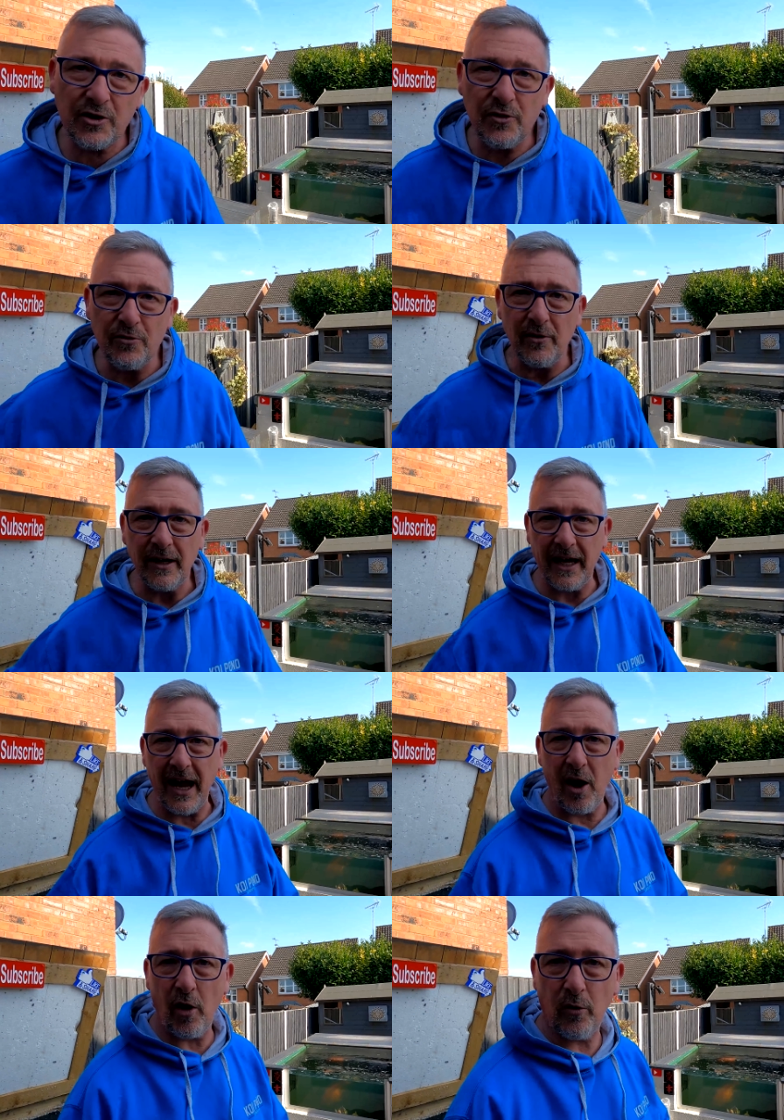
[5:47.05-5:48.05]
to
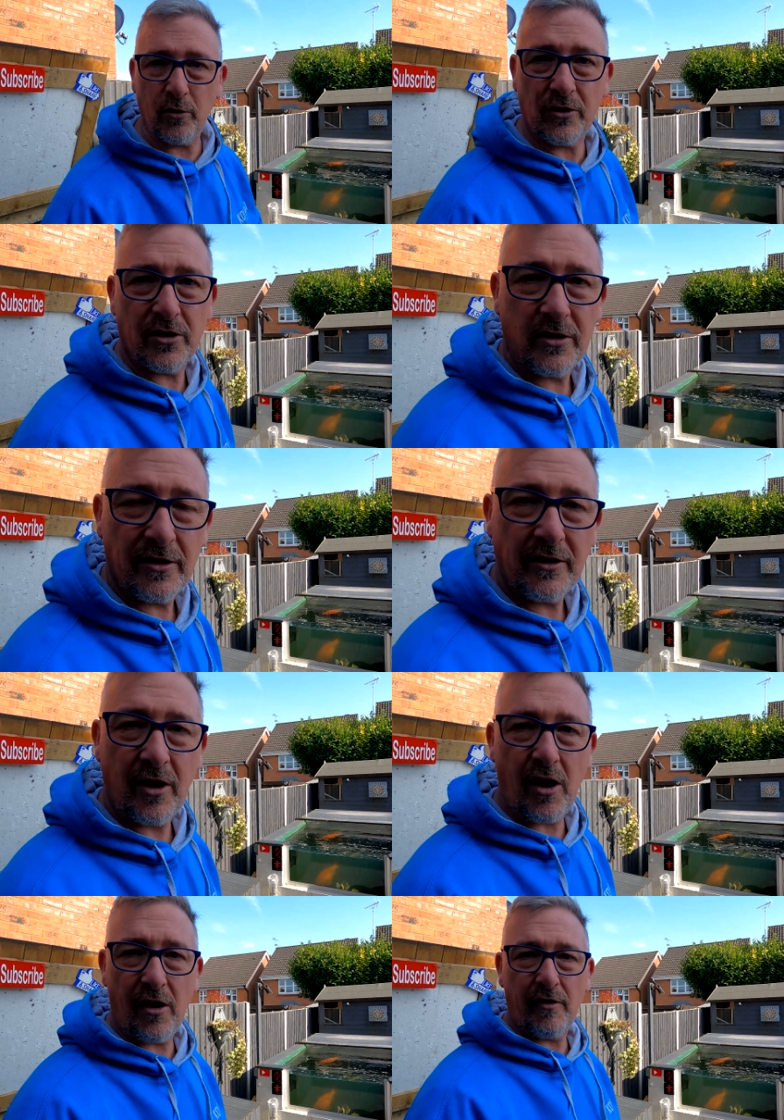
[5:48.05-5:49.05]
get hold
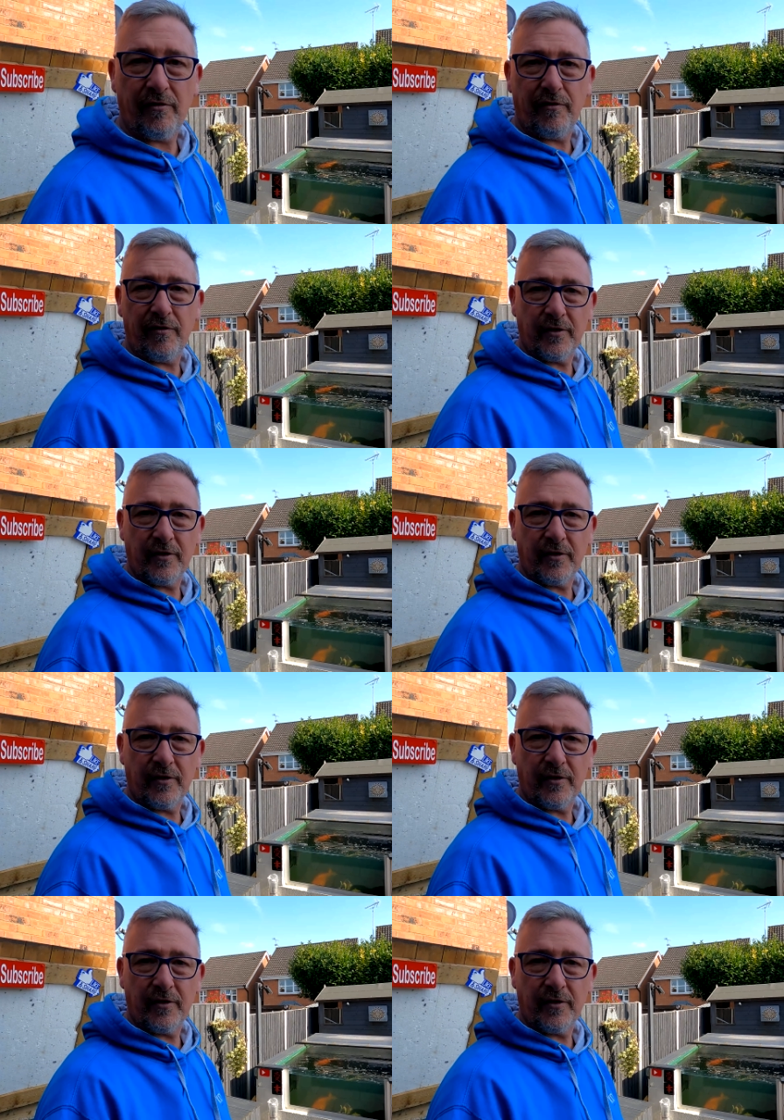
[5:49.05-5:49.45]
of